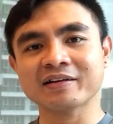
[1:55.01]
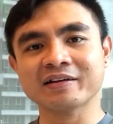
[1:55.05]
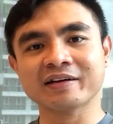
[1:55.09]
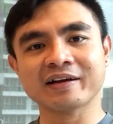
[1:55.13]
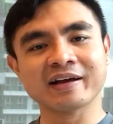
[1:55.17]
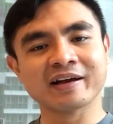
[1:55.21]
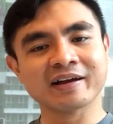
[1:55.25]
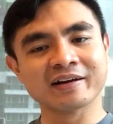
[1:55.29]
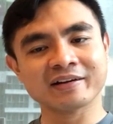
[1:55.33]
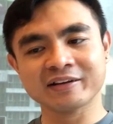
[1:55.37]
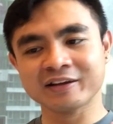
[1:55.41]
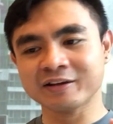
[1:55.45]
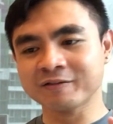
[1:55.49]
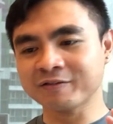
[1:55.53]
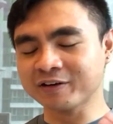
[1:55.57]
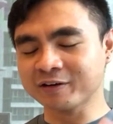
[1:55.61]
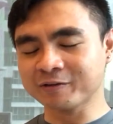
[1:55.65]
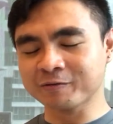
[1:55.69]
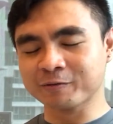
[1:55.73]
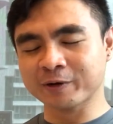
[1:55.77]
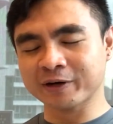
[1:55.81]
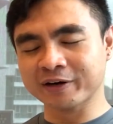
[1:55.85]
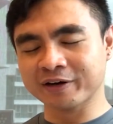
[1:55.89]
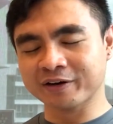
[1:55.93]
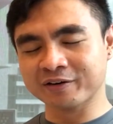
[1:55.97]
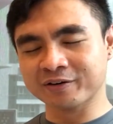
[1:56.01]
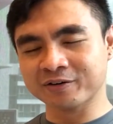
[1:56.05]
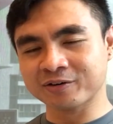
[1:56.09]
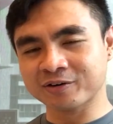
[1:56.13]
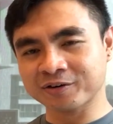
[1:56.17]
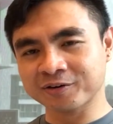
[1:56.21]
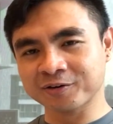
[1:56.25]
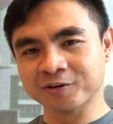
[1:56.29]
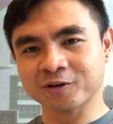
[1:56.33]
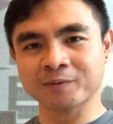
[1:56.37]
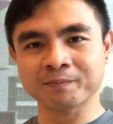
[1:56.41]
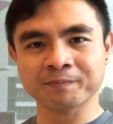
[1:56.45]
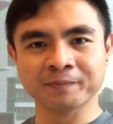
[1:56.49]
And even if when they're
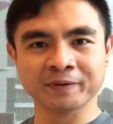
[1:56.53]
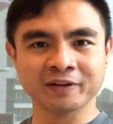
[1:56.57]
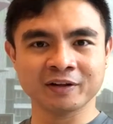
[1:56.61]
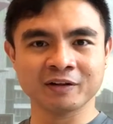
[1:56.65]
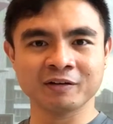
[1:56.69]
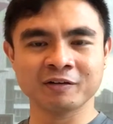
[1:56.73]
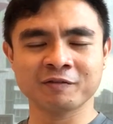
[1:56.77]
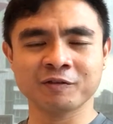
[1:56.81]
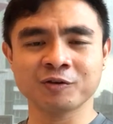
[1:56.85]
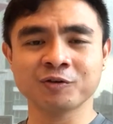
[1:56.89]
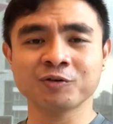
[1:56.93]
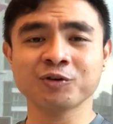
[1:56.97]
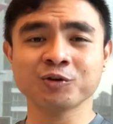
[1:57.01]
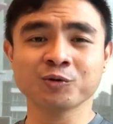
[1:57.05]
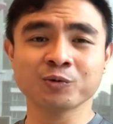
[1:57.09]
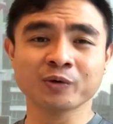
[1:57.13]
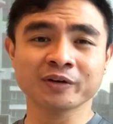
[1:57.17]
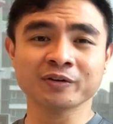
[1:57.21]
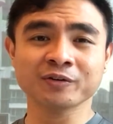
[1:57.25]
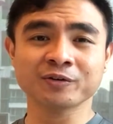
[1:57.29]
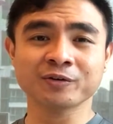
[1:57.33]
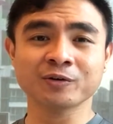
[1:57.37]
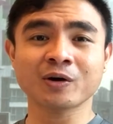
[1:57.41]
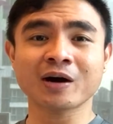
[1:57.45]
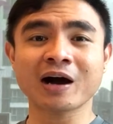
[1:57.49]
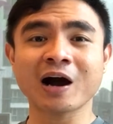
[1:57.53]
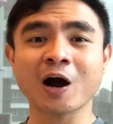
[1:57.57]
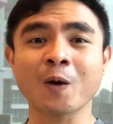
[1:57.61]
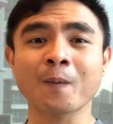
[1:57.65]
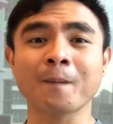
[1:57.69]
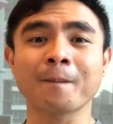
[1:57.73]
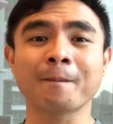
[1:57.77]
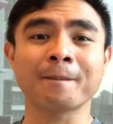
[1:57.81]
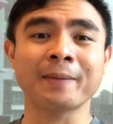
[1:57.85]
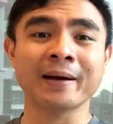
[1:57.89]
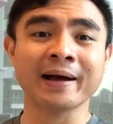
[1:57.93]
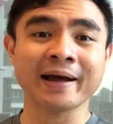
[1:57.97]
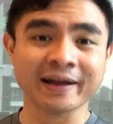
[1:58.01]
not competing with you, you want to know how
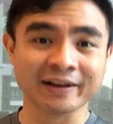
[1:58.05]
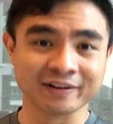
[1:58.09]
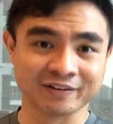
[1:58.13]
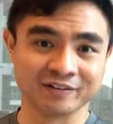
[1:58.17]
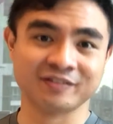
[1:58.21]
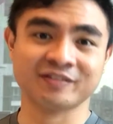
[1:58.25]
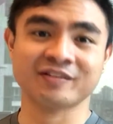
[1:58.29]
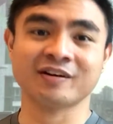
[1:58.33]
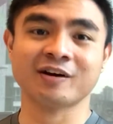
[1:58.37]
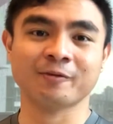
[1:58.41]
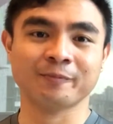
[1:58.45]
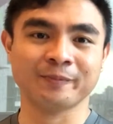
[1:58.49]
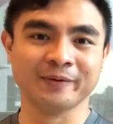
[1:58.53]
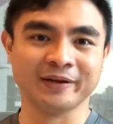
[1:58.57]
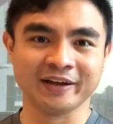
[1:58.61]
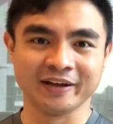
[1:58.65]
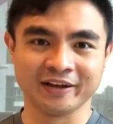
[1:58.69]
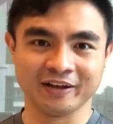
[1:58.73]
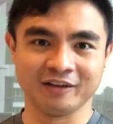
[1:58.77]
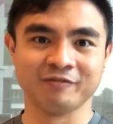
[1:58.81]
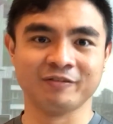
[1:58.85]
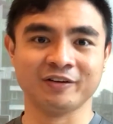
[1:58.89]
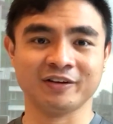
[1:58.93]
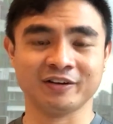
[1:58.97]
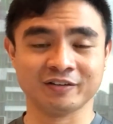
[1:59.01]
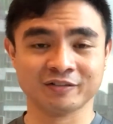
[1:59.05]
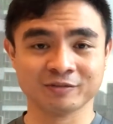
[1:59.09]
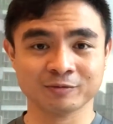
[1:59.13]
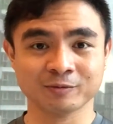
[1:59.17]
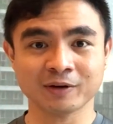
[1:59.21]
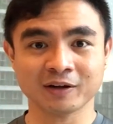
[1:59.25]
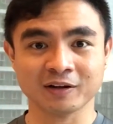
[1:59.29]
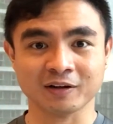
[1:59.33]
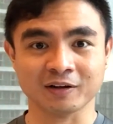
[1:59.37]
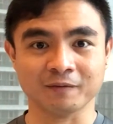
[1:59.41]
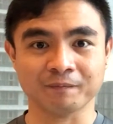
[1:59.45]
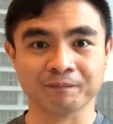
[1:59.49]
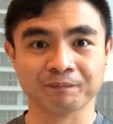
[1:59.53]
banks are behaving as
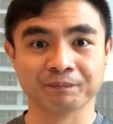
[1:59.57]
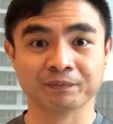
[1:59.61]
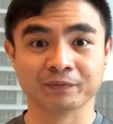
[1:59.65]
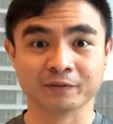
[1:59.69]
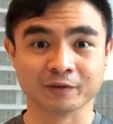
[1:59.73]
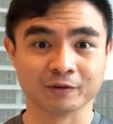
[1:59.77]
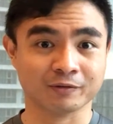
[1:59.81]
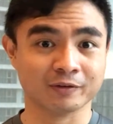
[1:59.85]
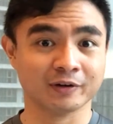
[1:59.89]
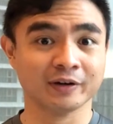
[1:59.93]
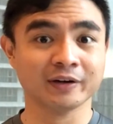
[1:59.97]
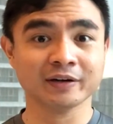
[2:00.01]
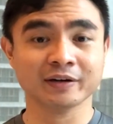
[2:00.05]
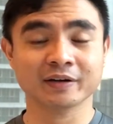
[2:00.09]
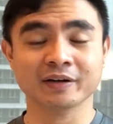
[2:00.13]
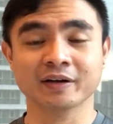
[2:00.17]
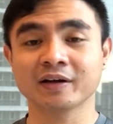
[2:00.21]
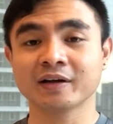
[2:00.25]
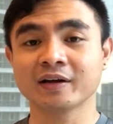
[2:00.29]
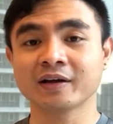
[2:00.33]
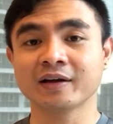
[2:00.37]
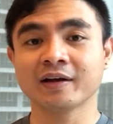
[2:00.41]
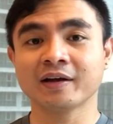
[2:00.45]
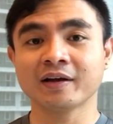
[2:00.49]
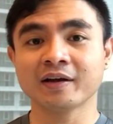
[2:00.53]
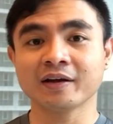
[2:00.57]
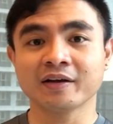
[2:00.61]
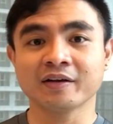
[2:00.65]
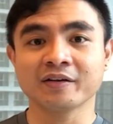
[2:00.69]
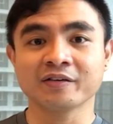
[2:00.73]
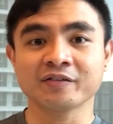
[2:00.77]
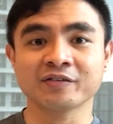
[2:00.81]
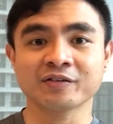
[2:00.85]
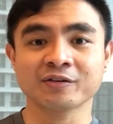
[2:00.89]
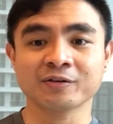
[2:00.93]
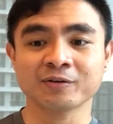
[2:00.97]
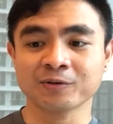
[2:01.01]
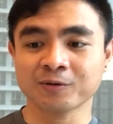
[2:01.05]
well, right?
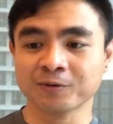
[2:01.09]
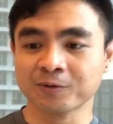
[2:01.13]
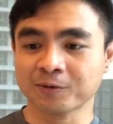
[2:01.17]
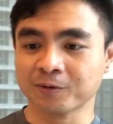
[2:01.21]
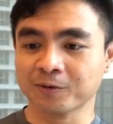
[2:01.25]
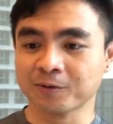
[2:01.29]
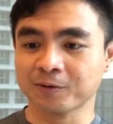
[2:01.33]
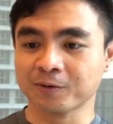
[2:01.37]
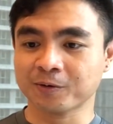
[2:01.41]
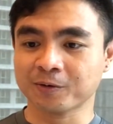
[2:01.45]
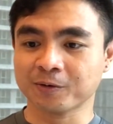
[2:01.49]
So